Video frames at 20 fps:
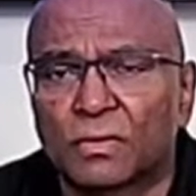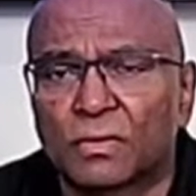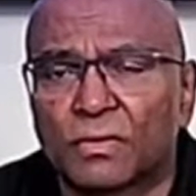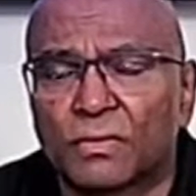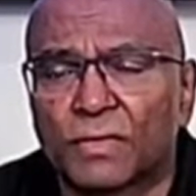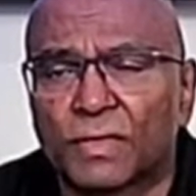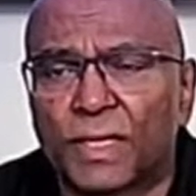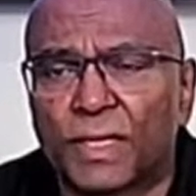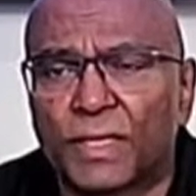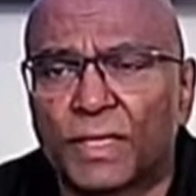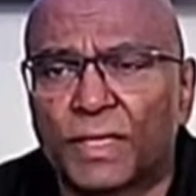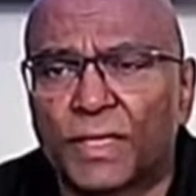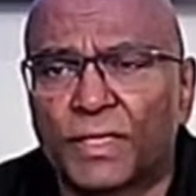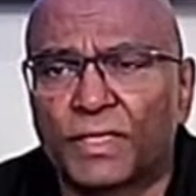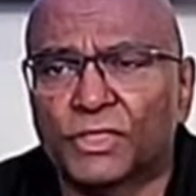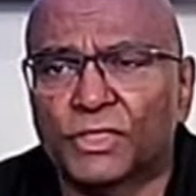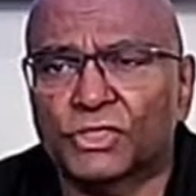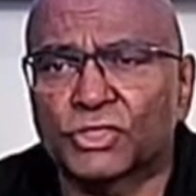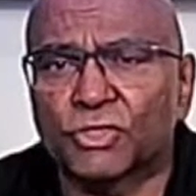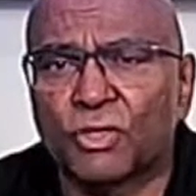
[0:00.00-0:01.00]
Okay,
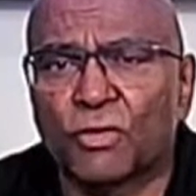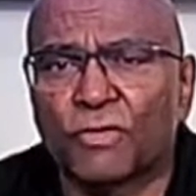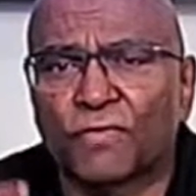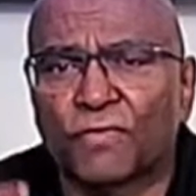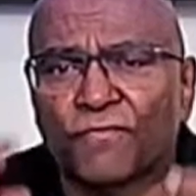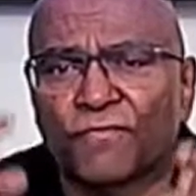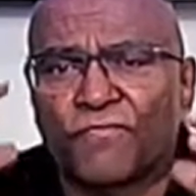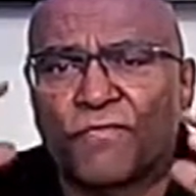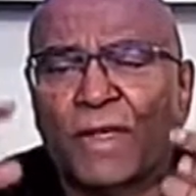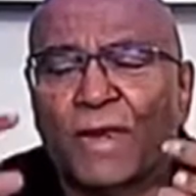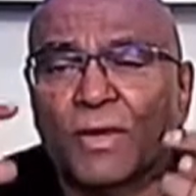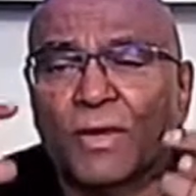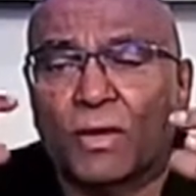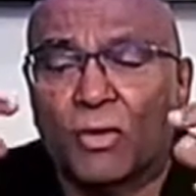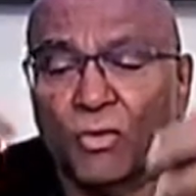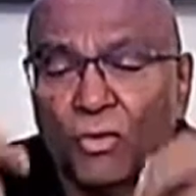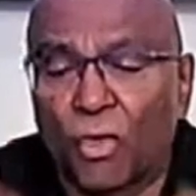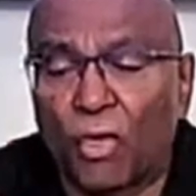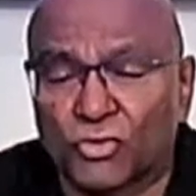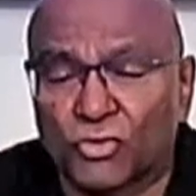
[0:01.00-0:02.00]
it is not fat
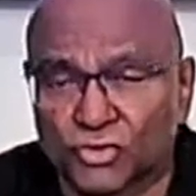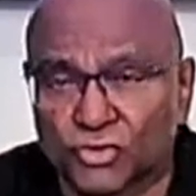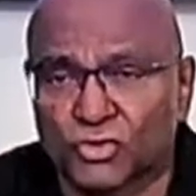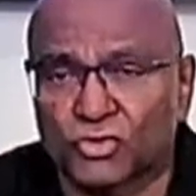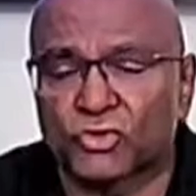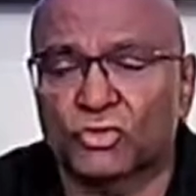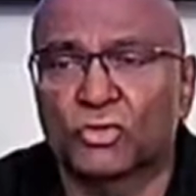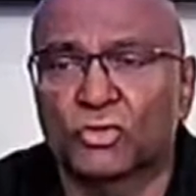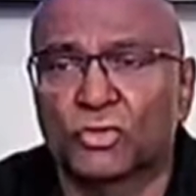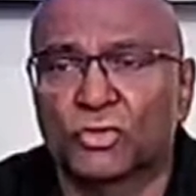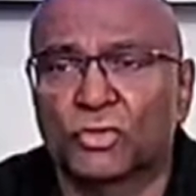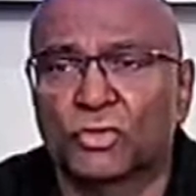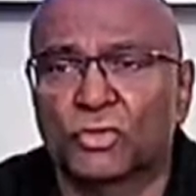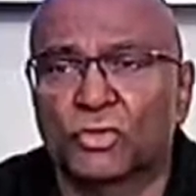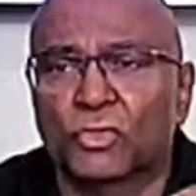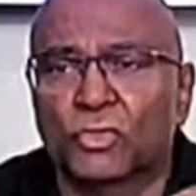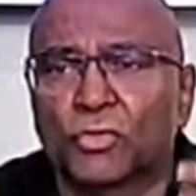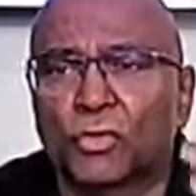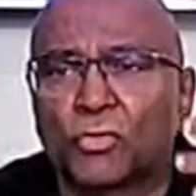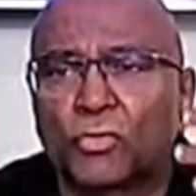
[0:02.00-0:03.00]
loss.
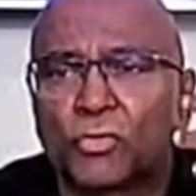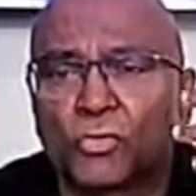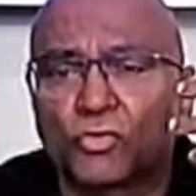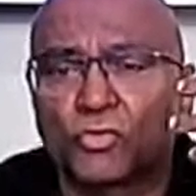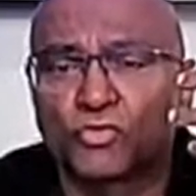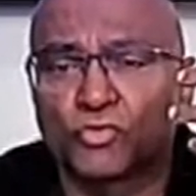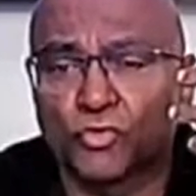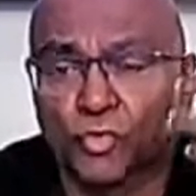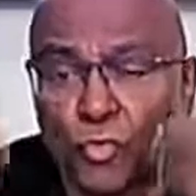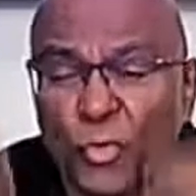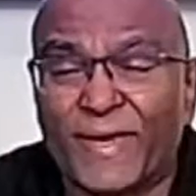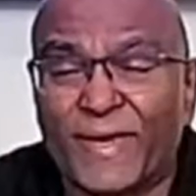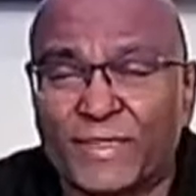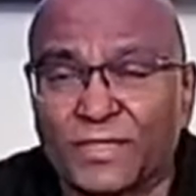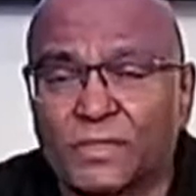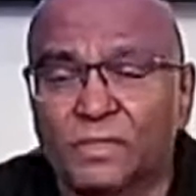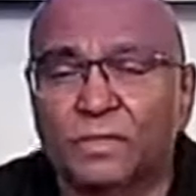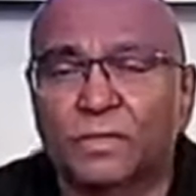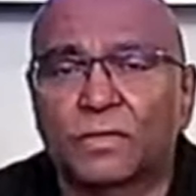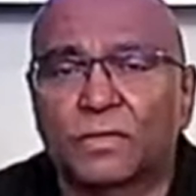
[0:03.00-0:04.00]
You don't lose
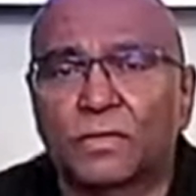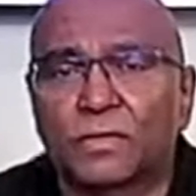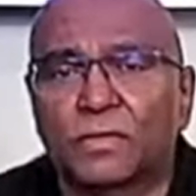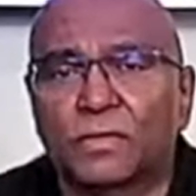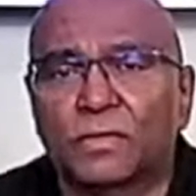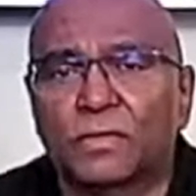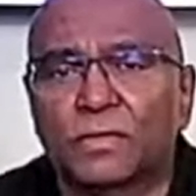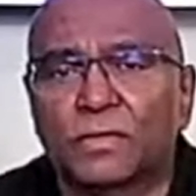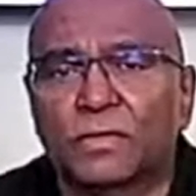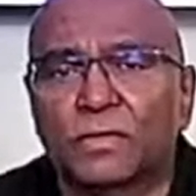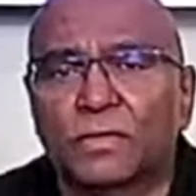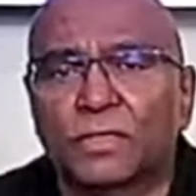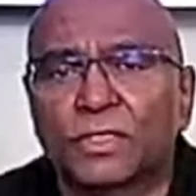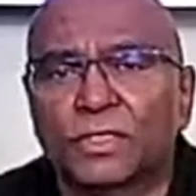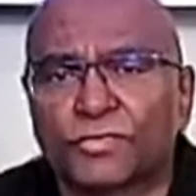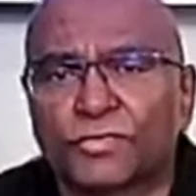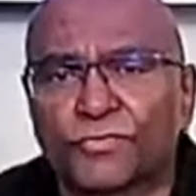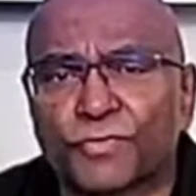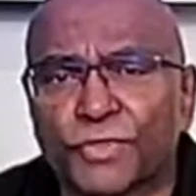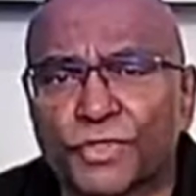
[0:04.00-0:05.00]
weight,
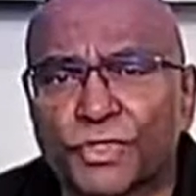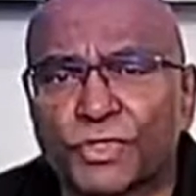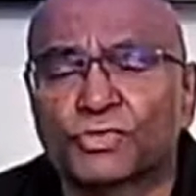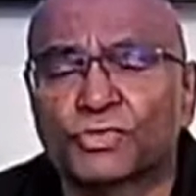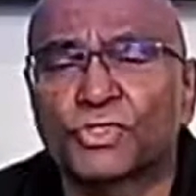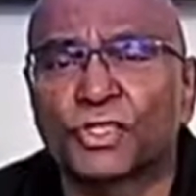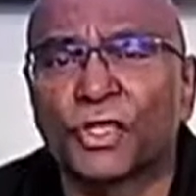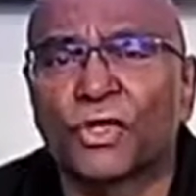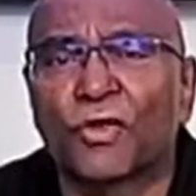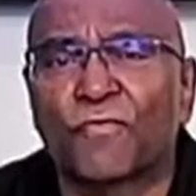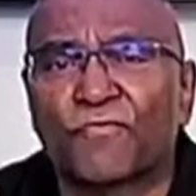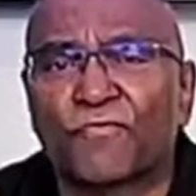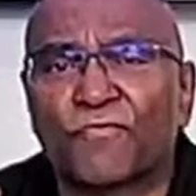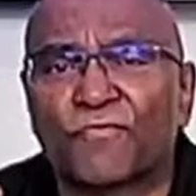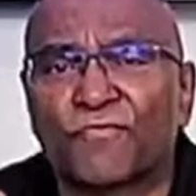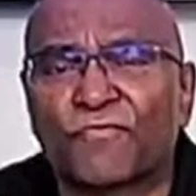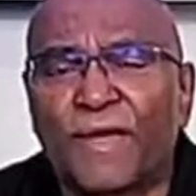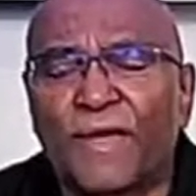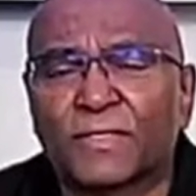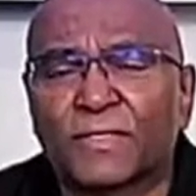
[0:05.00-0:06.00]
it's reducing of
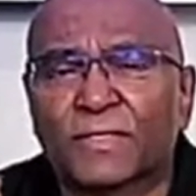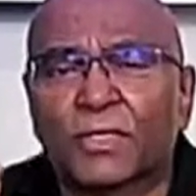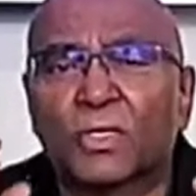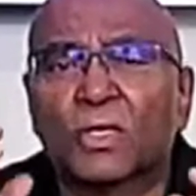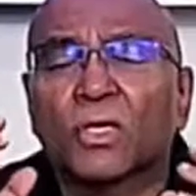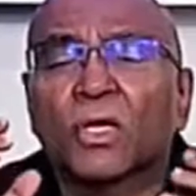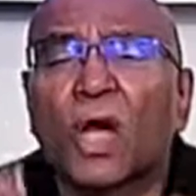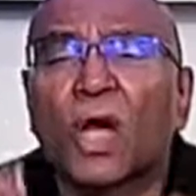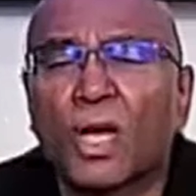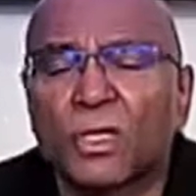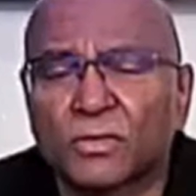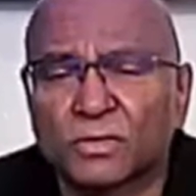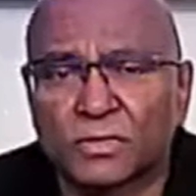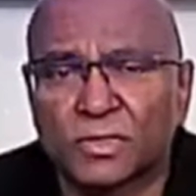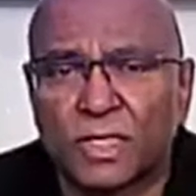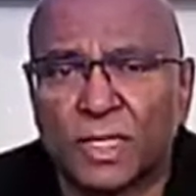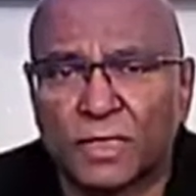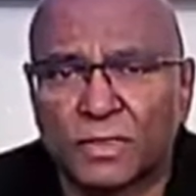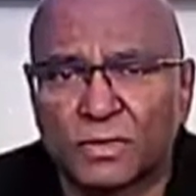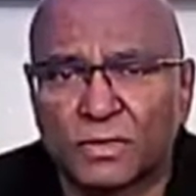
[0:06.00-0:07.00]
fat
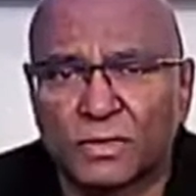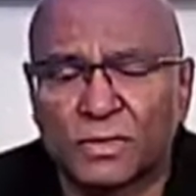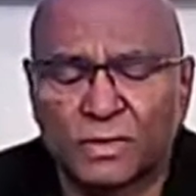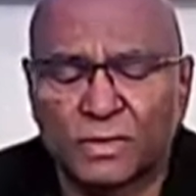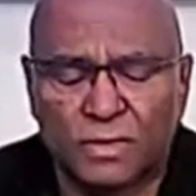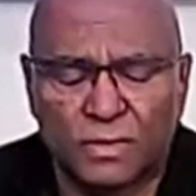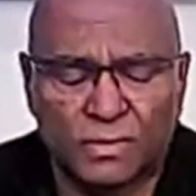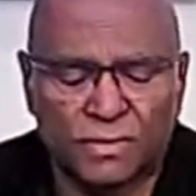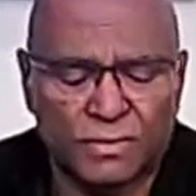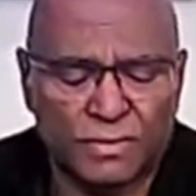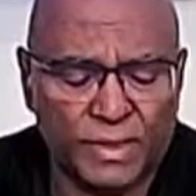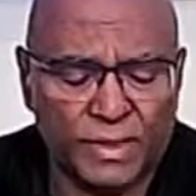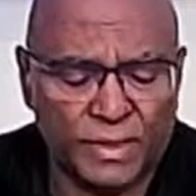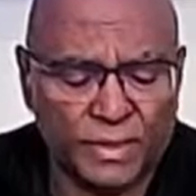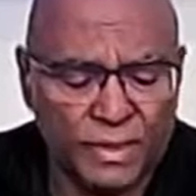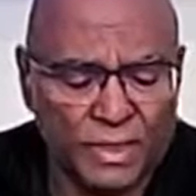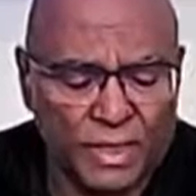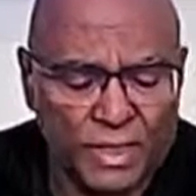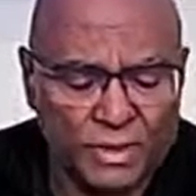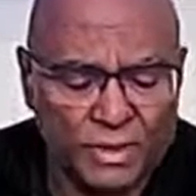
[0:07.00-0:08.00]
content. All right,
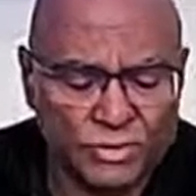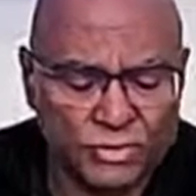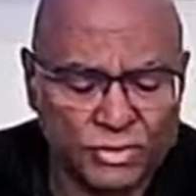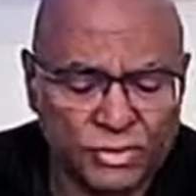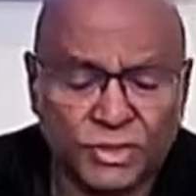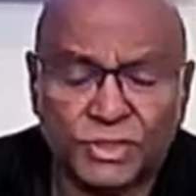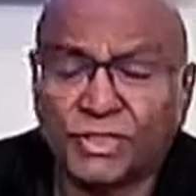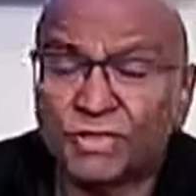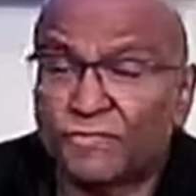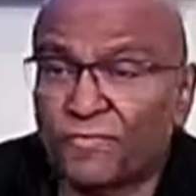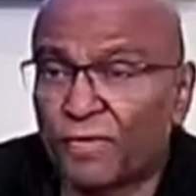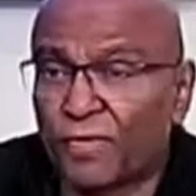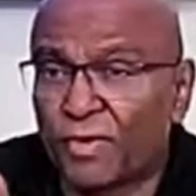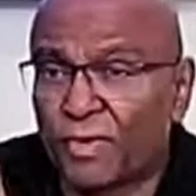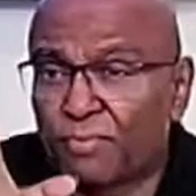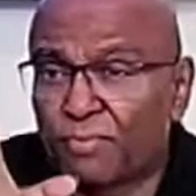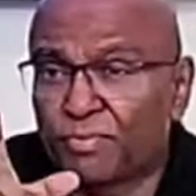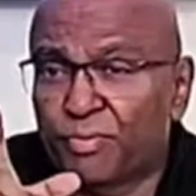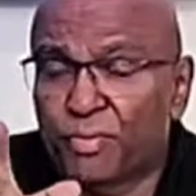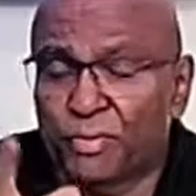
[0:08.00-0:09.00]
so this is very
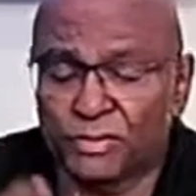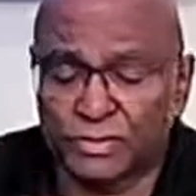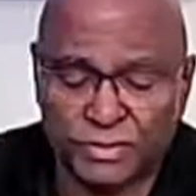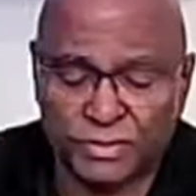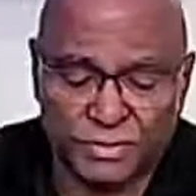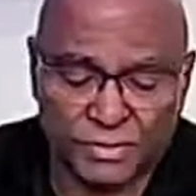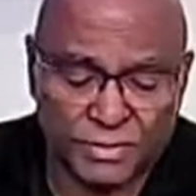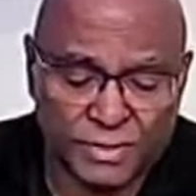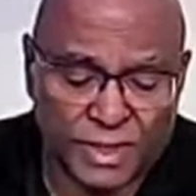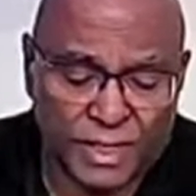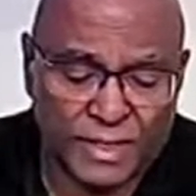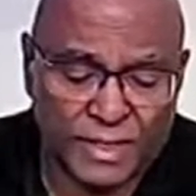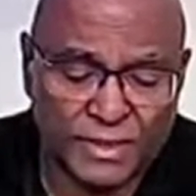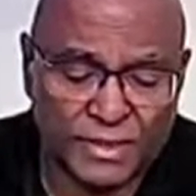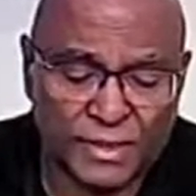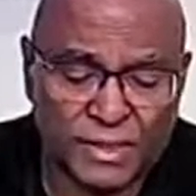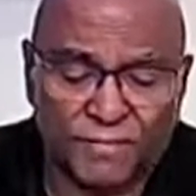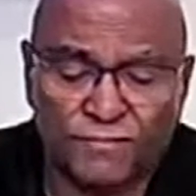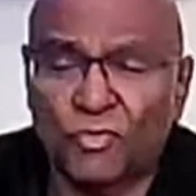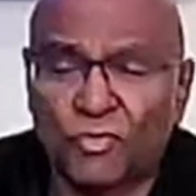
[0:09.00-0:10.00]
important.
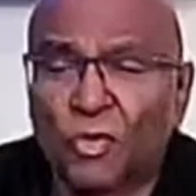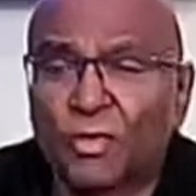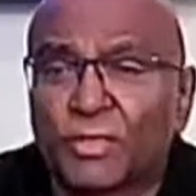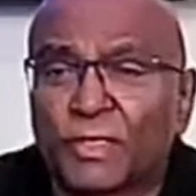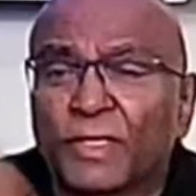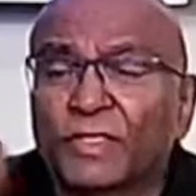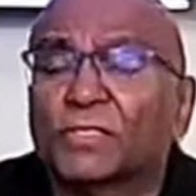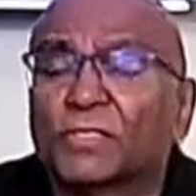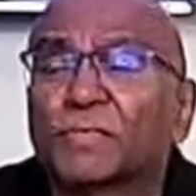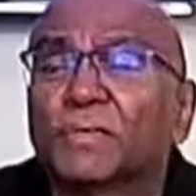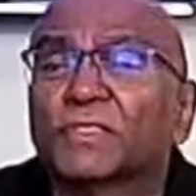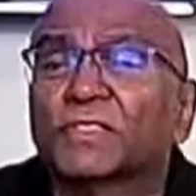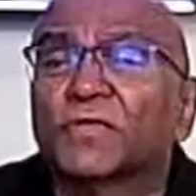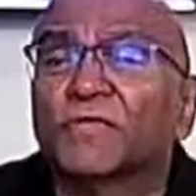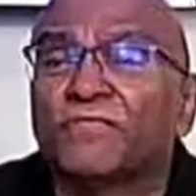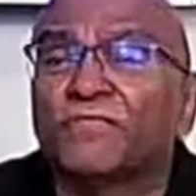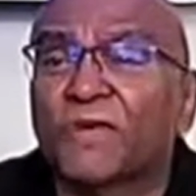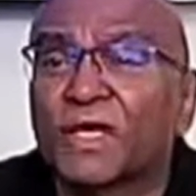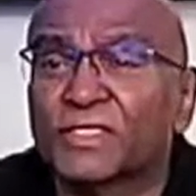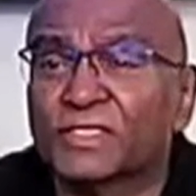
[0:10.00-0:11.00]
And if you're on
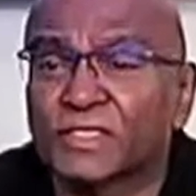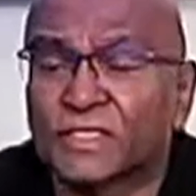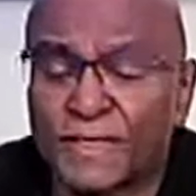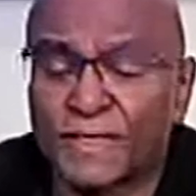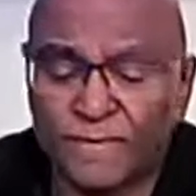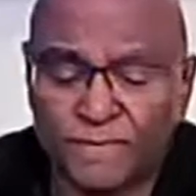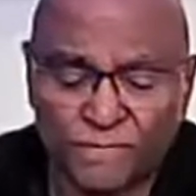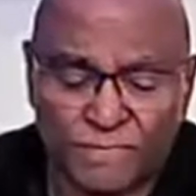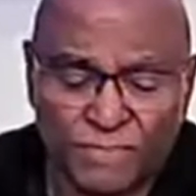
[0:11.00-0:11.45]
intermittent fasting,